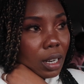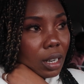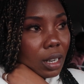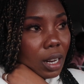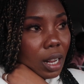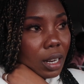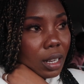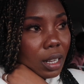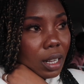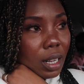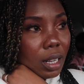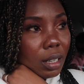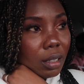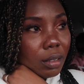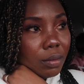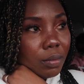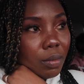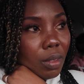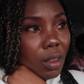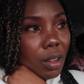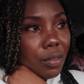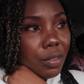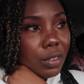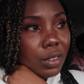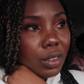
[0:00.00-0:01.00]
Another day,
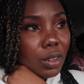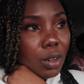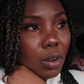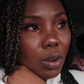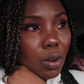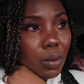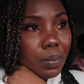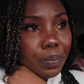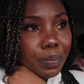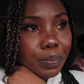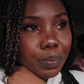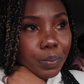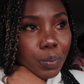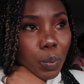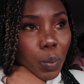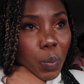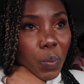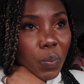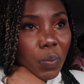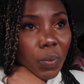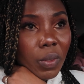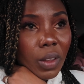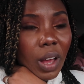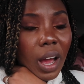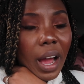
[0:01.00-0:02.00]
even though
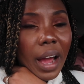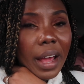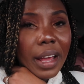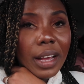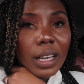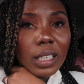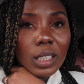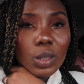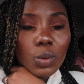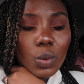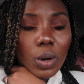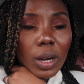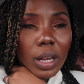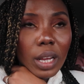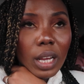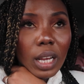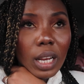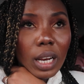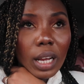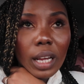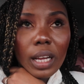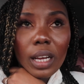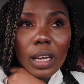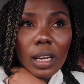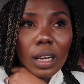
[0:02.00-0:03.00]
I is
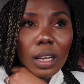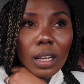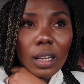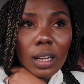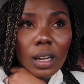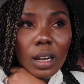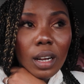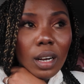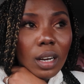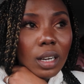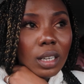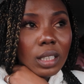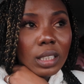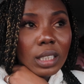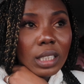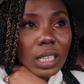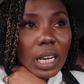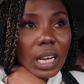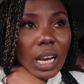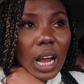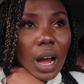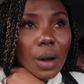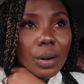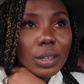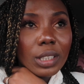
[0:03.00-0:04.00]
working like
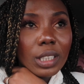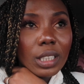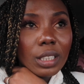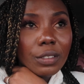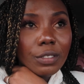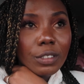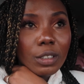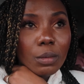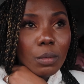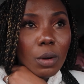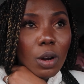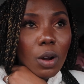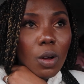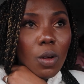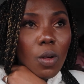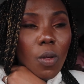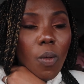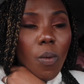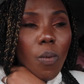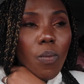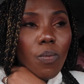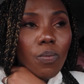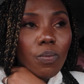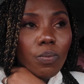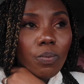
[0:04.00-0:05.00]
10-hour shift tomorrow.
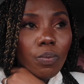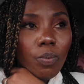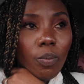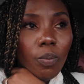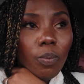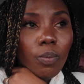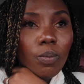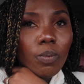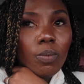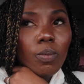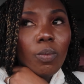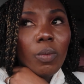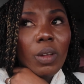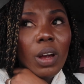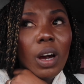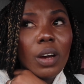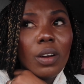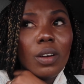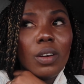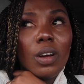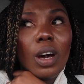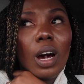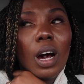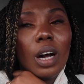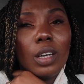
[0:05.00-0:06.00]
I
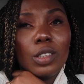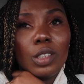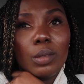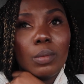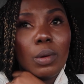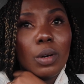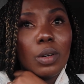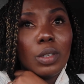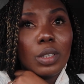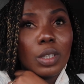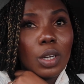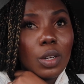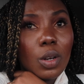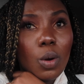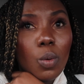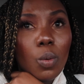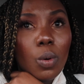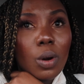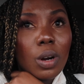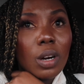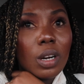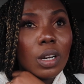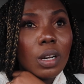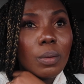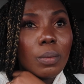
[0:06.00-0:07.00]
don't know how tomorrow's gonna
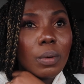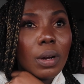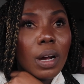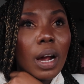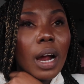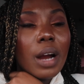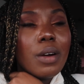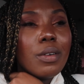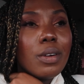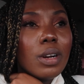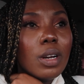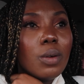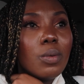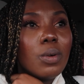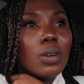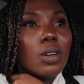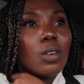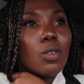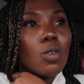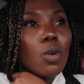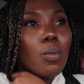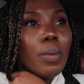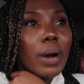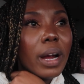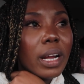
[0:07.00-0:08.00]
work, but I really
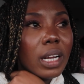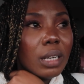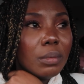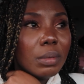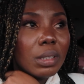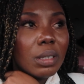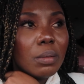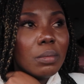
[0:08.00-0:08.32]
wanna go buy him